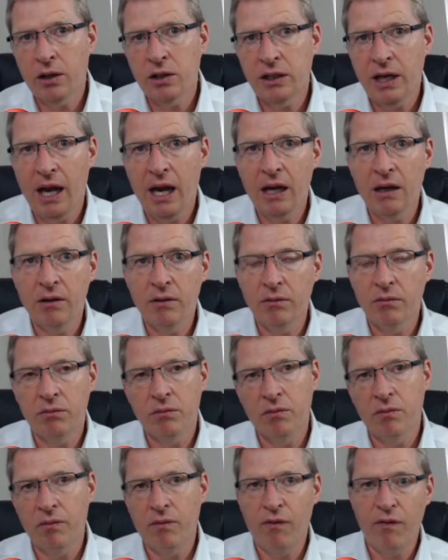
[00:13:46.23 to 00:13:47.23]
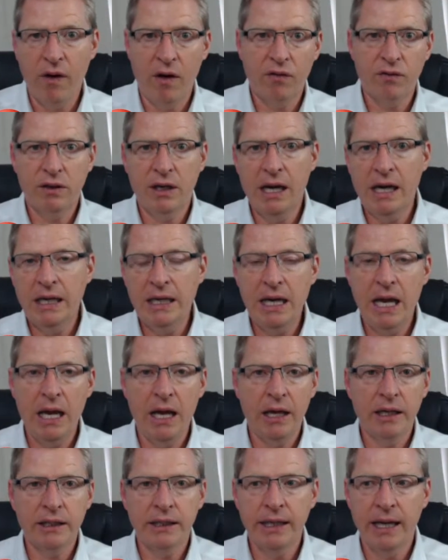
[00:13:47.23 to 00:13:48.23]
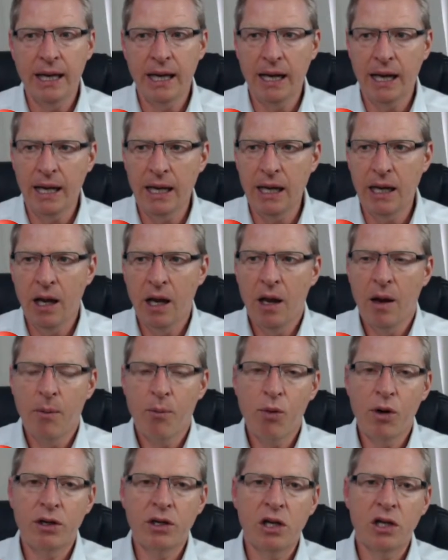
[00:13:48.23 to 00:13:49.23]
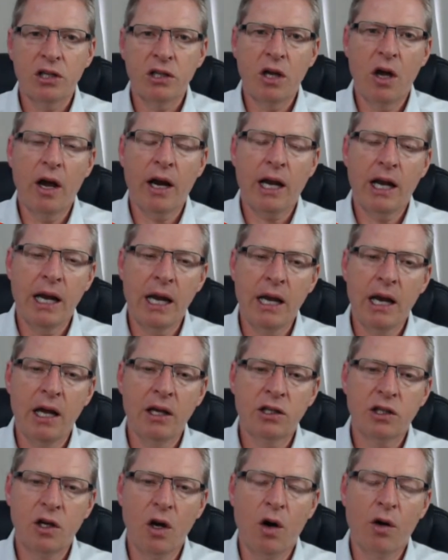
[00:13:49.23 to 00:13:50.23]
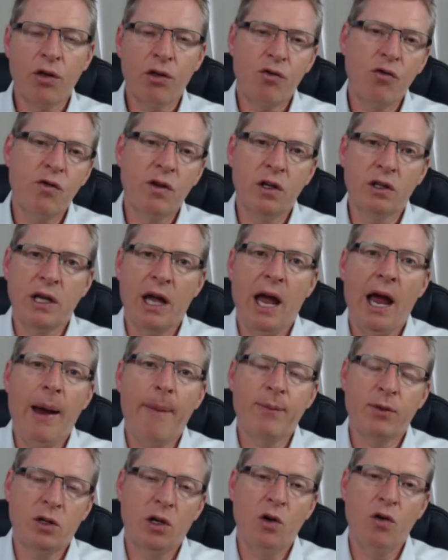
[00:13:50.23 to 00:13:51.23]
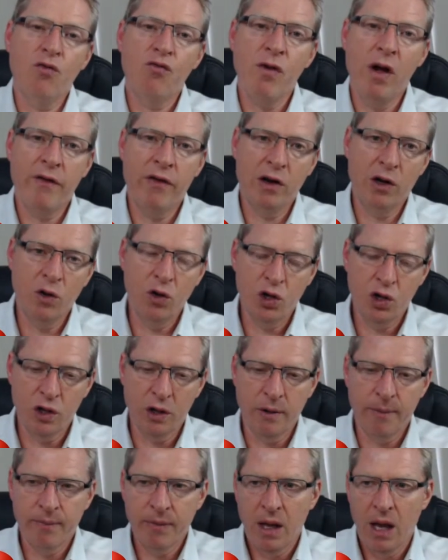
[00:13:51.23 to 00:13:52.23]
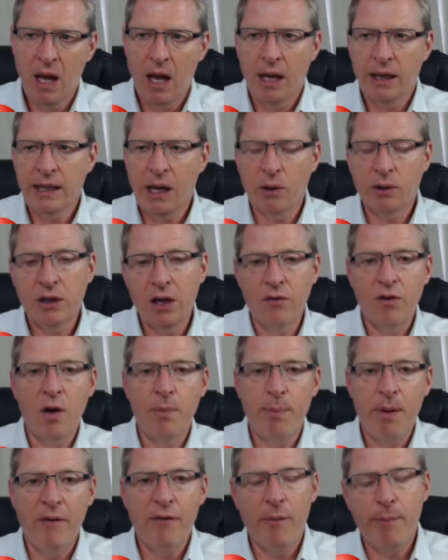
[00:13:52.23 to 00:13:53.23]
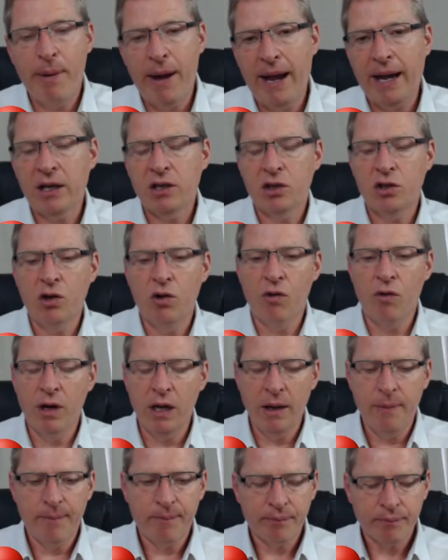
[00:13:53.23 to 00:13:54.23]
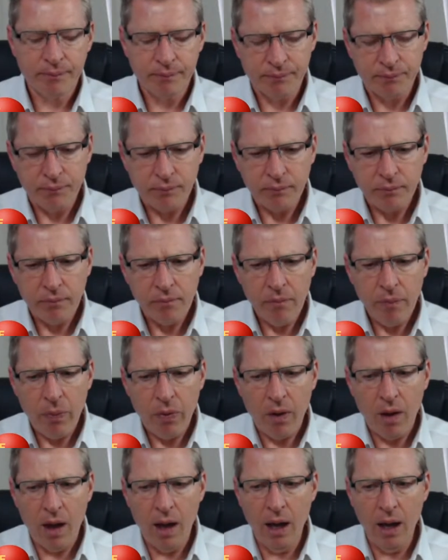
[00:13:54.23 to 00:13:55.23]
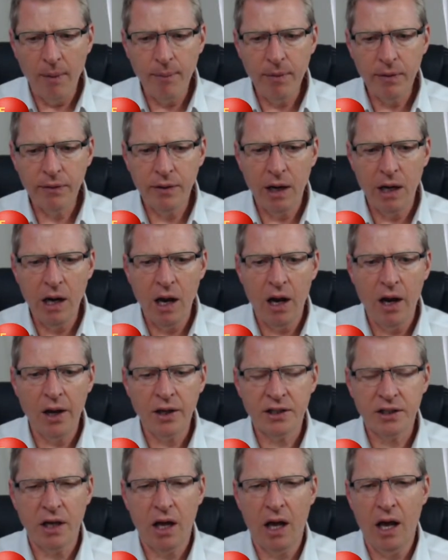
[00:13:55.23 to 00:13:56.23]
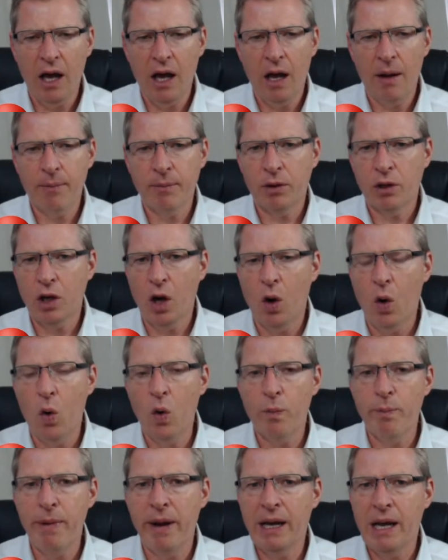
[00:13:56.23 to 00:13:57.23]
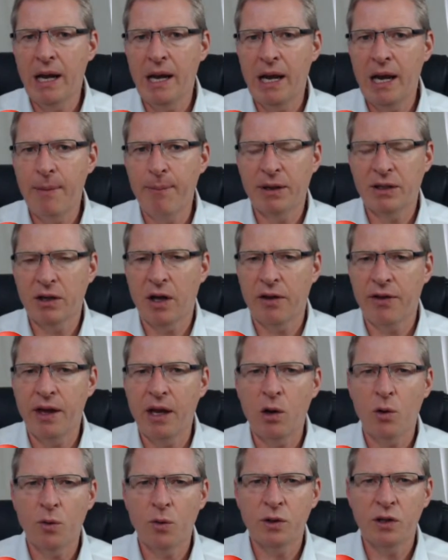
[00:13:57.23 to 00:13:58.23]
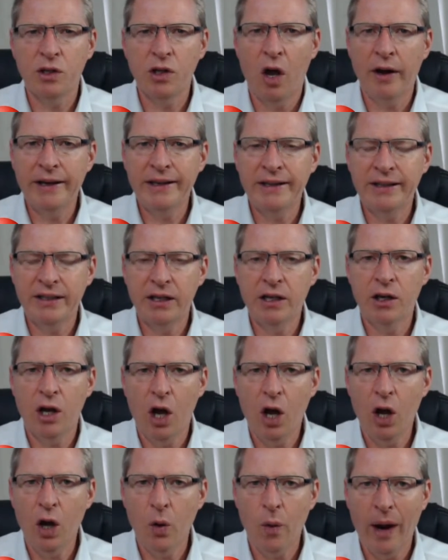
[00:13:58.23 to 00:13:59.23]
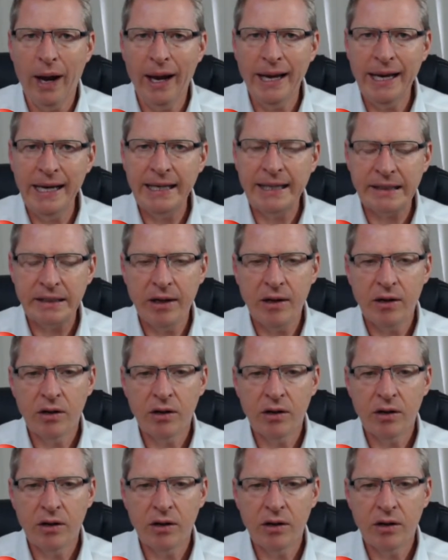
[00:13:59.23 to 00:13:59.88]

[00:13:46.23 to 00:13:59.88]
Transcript: 10, 15 years nearly, British cycling has gone through this absolute revolution. Now, to give you a bit of a backstory, the last gold medal in the Olympics, I think it was 1908,